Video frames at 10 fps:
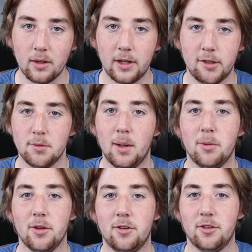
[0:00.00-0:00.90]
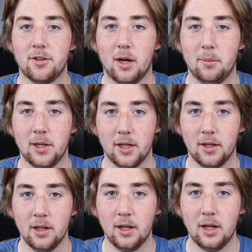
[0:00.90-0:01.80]
And remember, this is coming
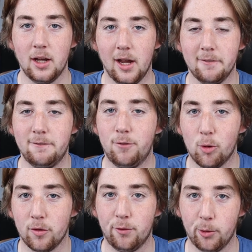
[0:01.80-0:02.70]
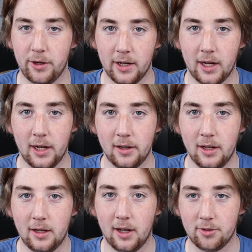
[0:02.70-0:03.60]
in at $449
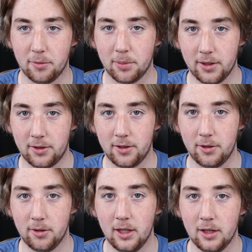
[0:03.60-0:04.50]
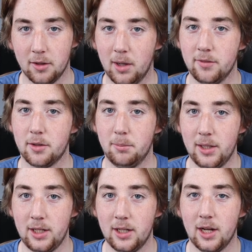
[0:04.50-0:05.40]
as compared to the Mavic
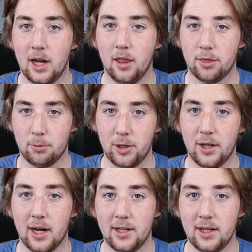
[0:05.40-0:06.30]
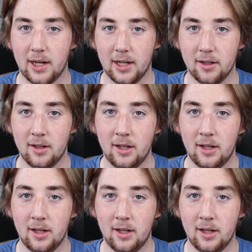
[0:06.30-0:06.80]
Mini at $399.